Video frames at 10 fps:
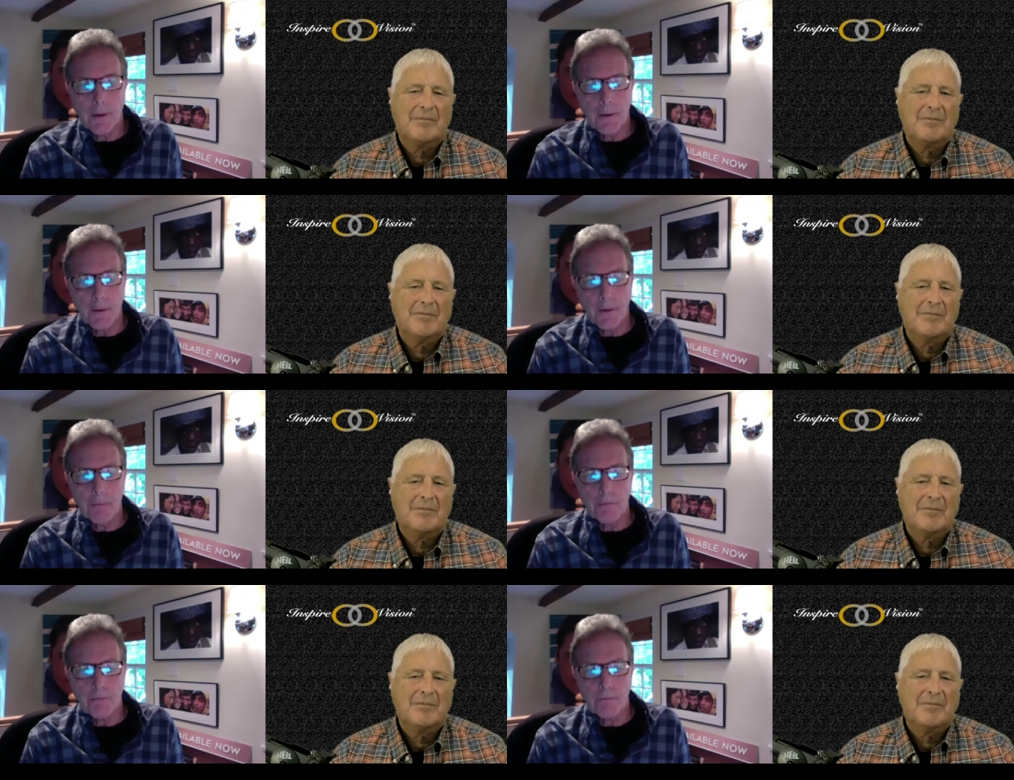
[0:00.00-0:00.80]

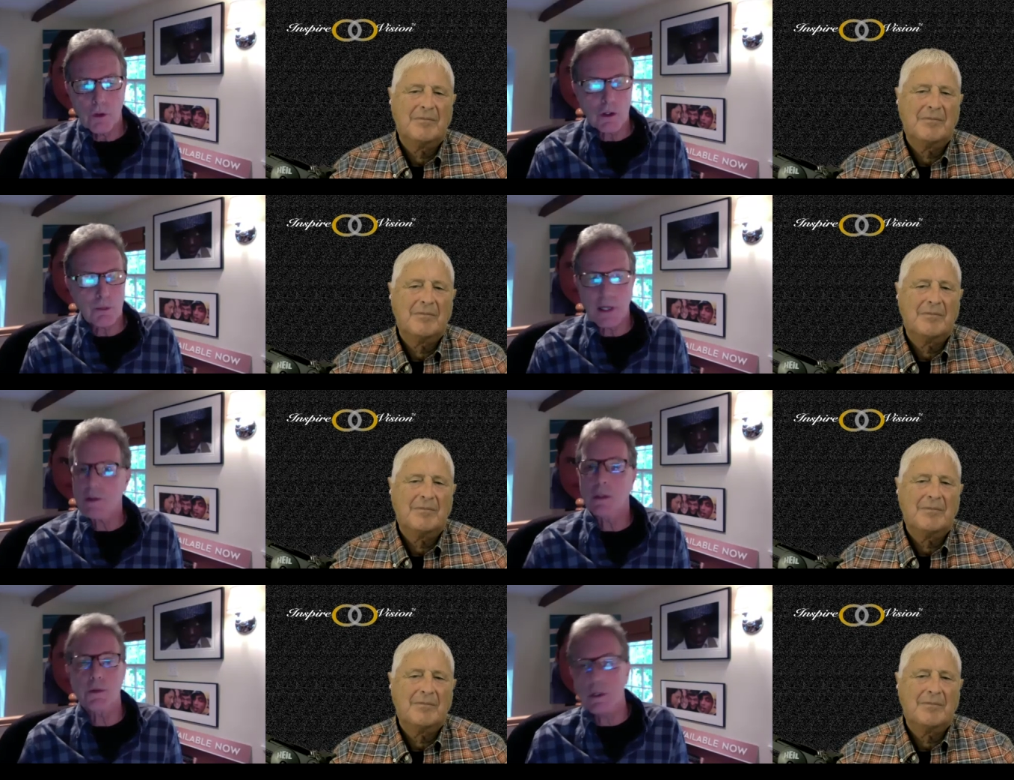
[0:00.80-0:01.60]
Speaker 1: um, to express
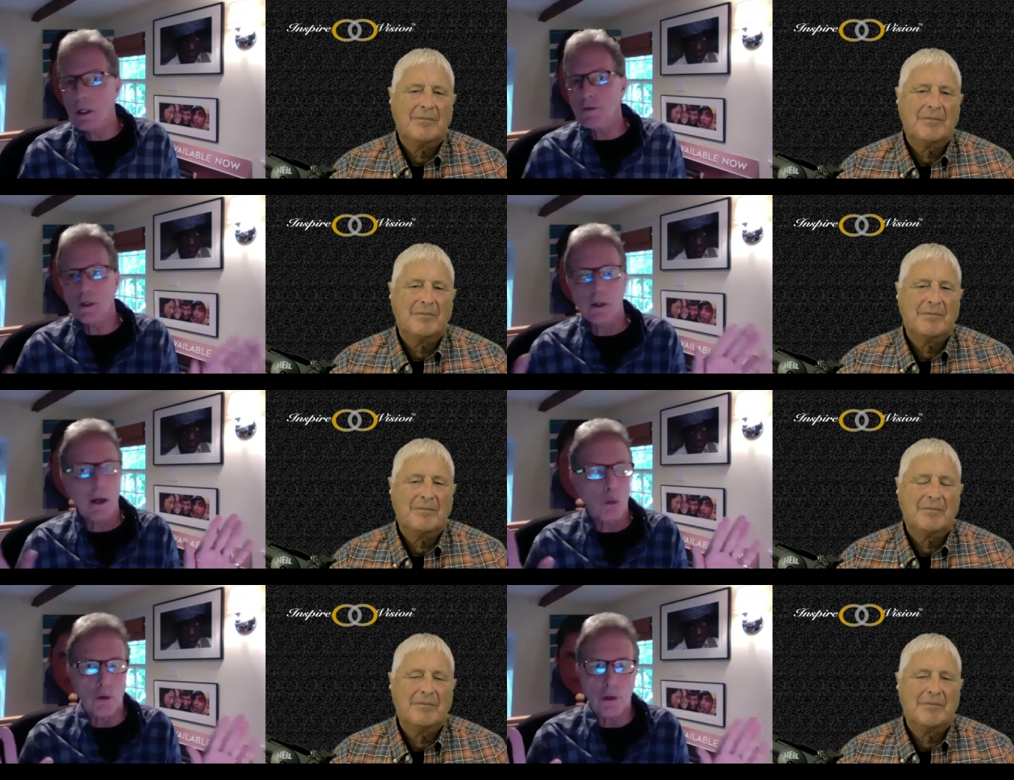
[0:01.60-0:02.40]
themselves and
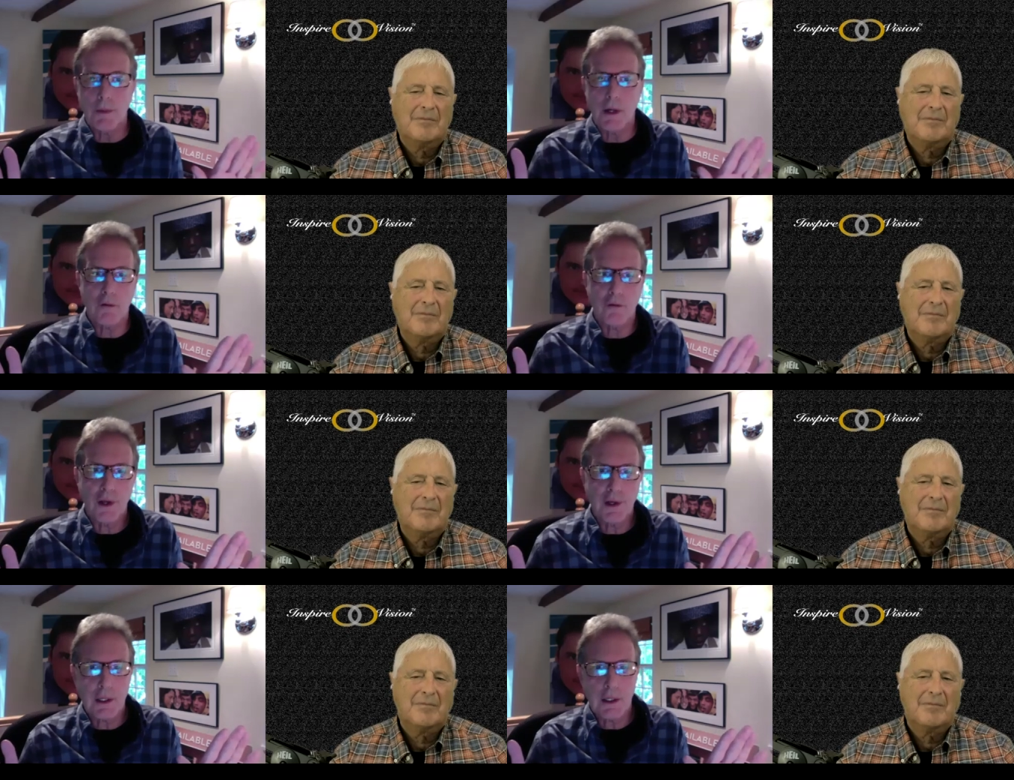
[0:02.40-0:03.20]
not worry about
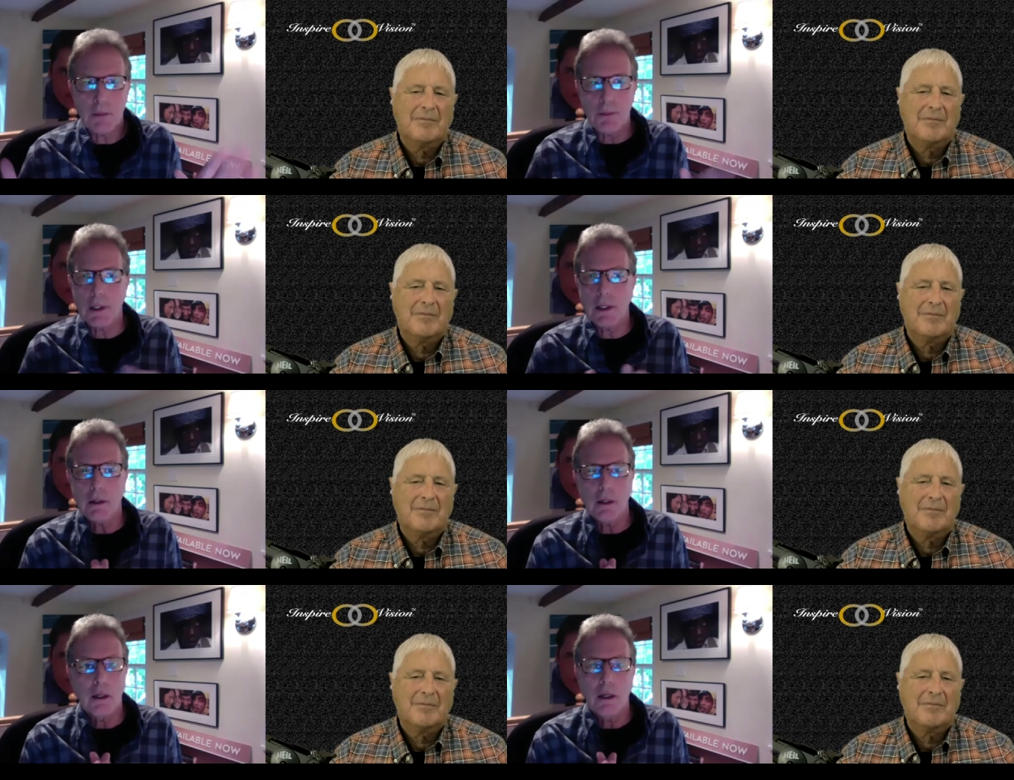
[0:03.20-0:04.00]
offending anybody,
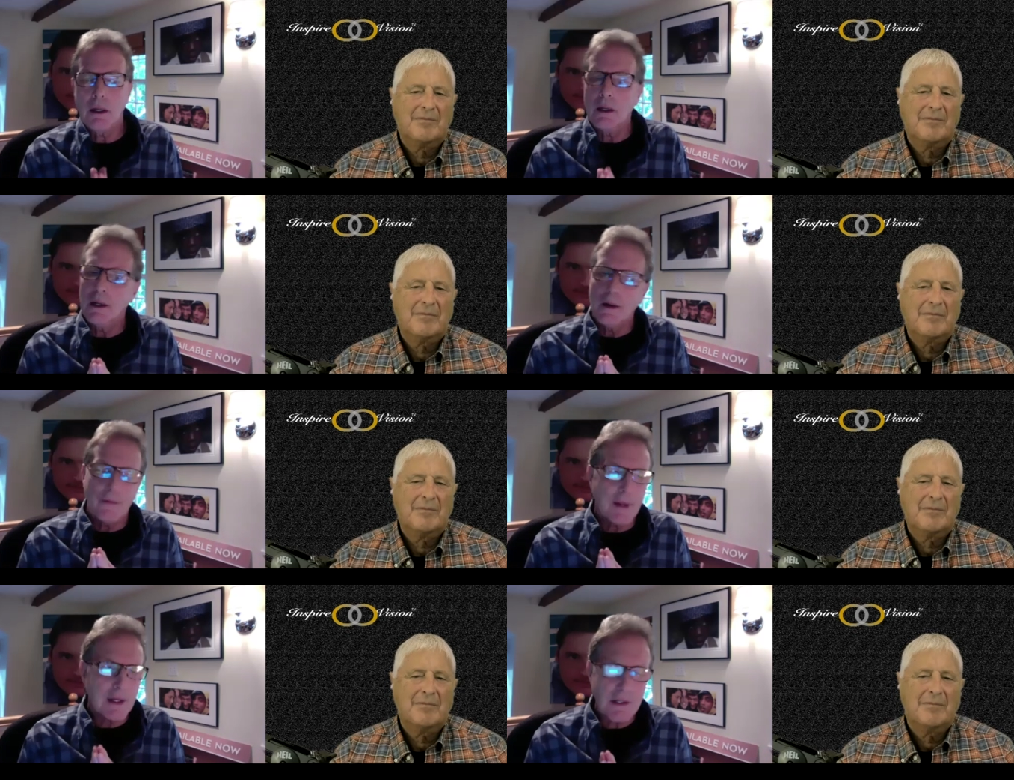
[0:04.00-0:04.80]

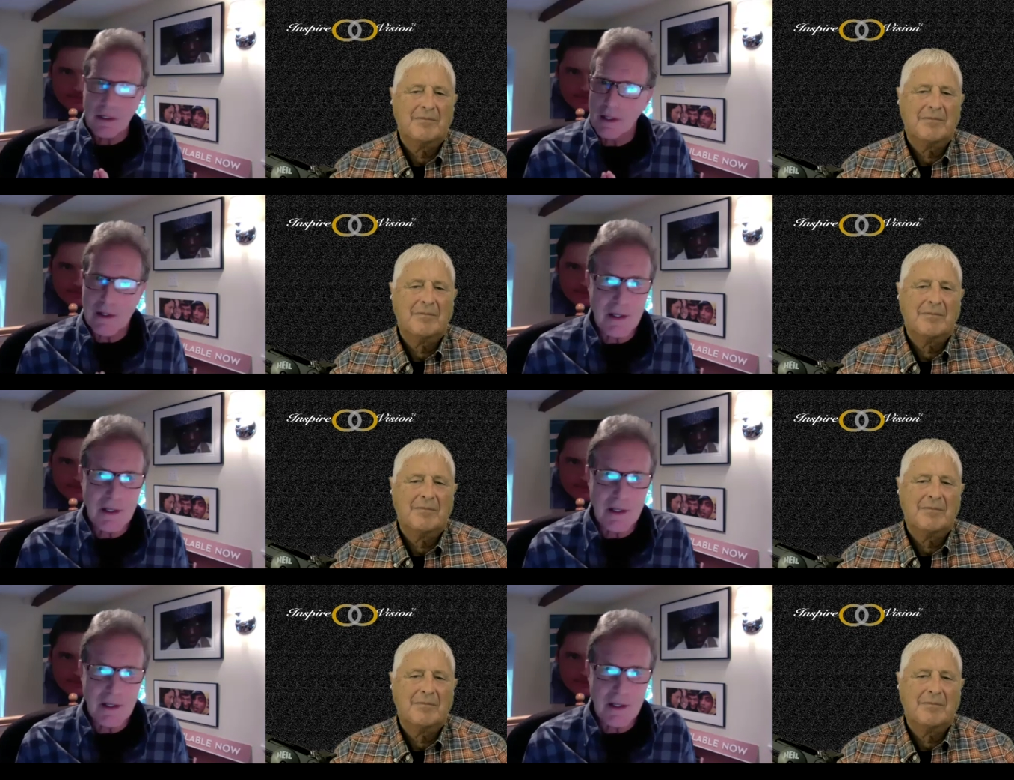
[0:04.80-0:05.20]
that's a nice